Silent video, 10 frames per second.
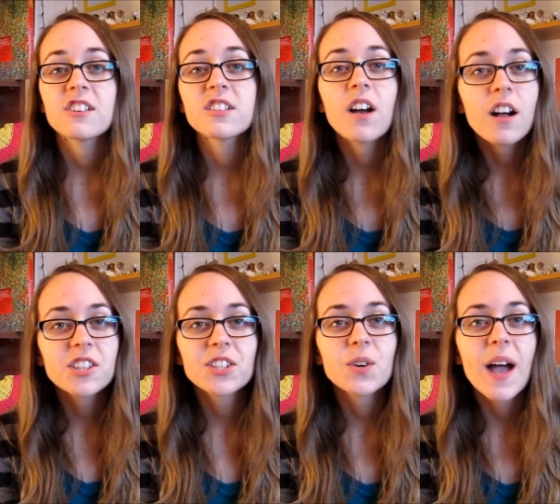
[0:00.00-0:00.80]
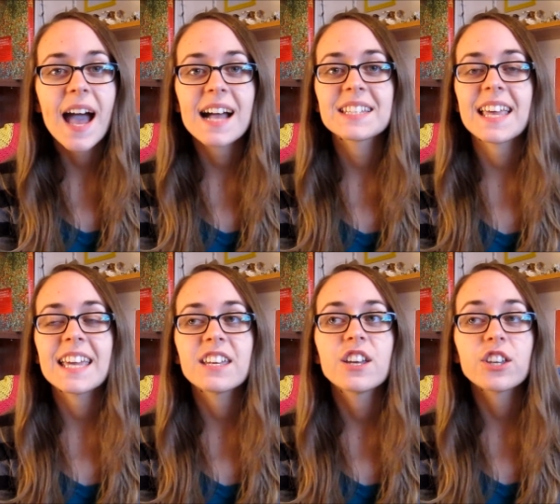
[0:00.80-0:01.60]
She also has
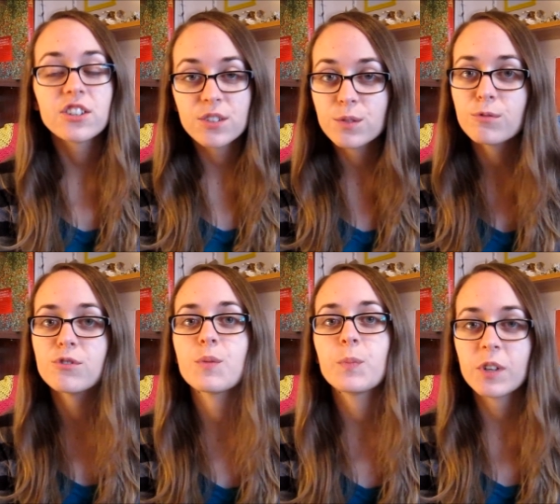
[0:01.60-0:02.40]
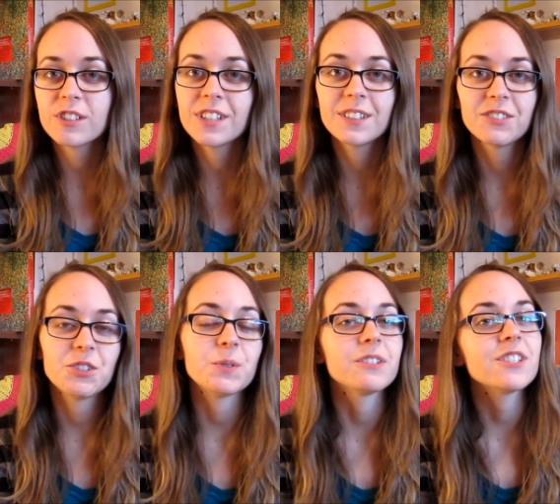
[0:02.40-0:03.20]
a huge bookshelf
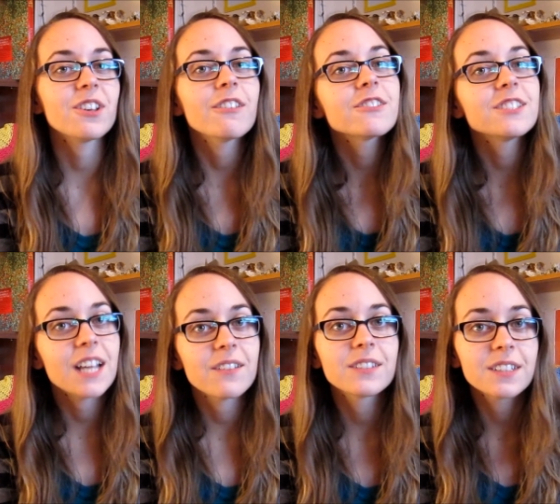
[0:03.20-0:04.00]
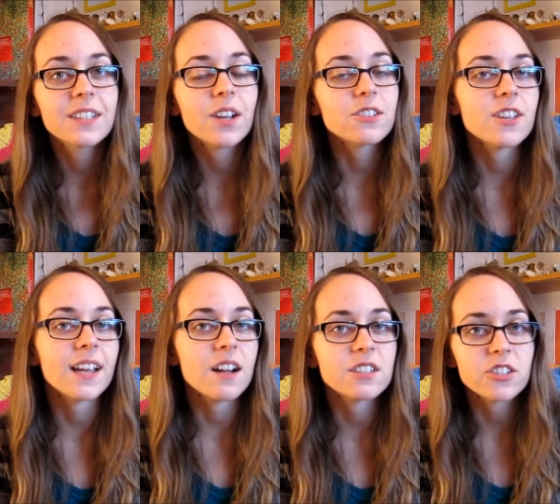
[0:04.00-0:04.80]
tour, so you should definitely go
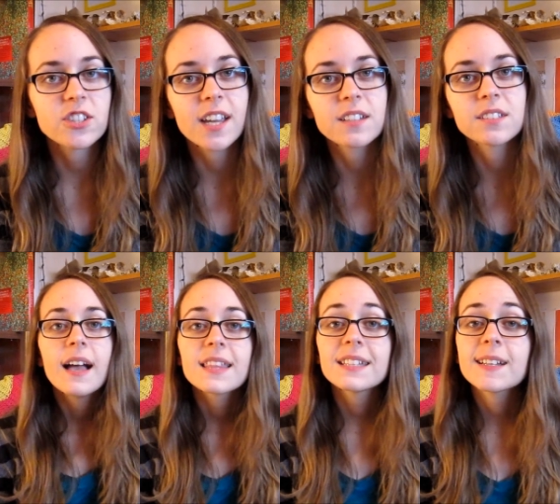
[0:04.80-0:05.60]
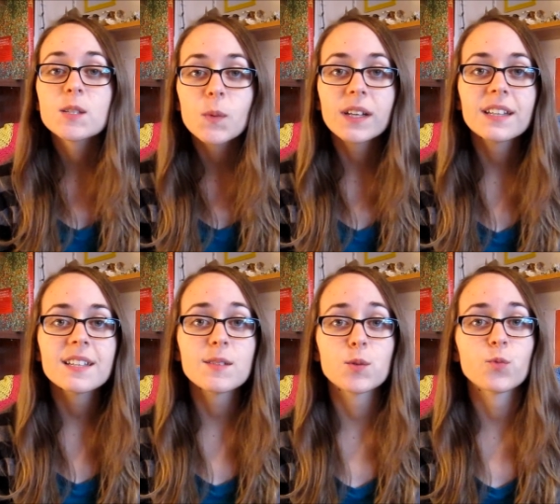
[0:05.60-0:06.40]
check out her channel. The next one
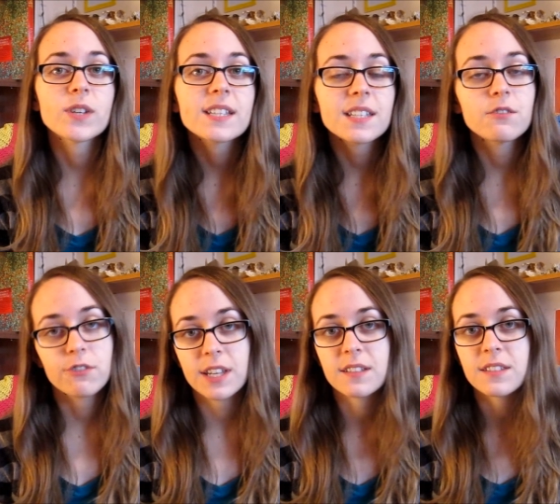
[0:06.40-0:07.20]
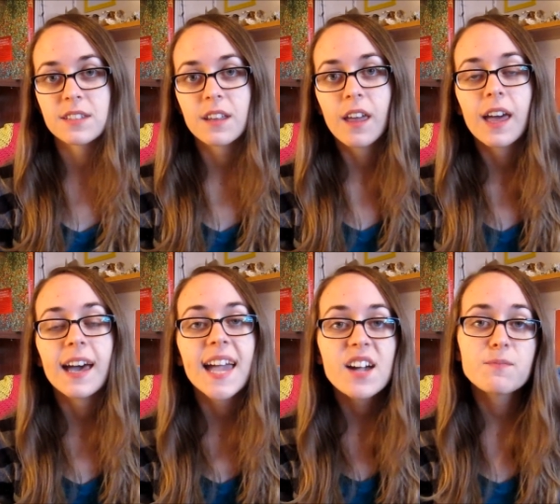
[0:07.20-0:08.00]
is Rincey Reads.
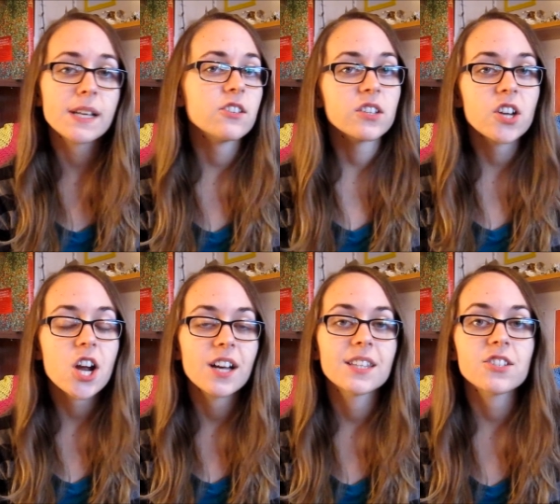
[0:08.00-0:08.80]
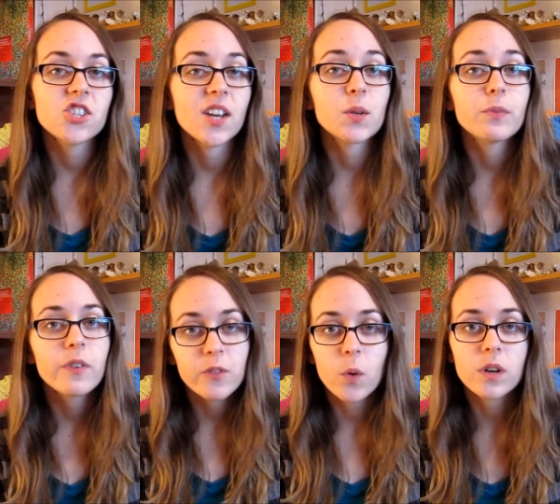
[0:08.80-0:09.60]
I have mentioned her on this channel
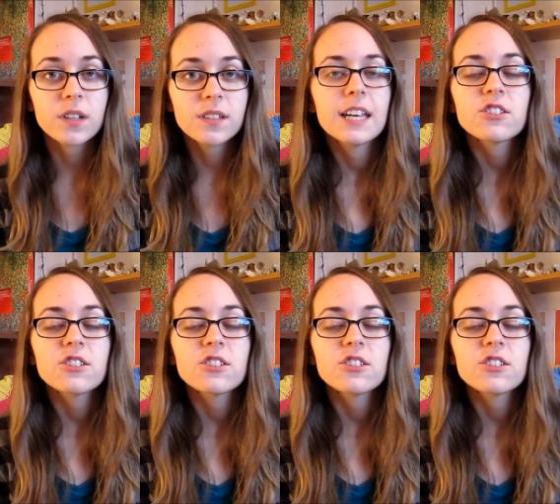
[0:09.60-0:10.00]
before.